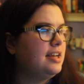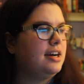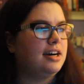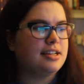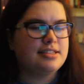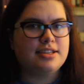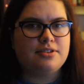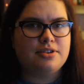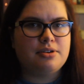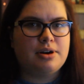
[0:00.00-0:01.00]
honestly
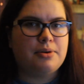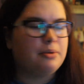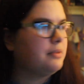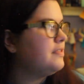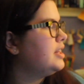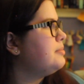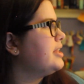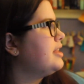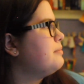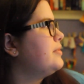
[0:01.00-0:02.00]
don't know how I would feel
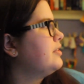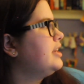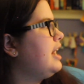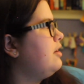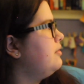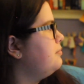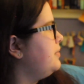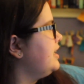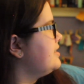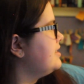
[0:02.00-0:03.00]
about that book now.
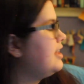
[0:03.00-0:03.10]
But I still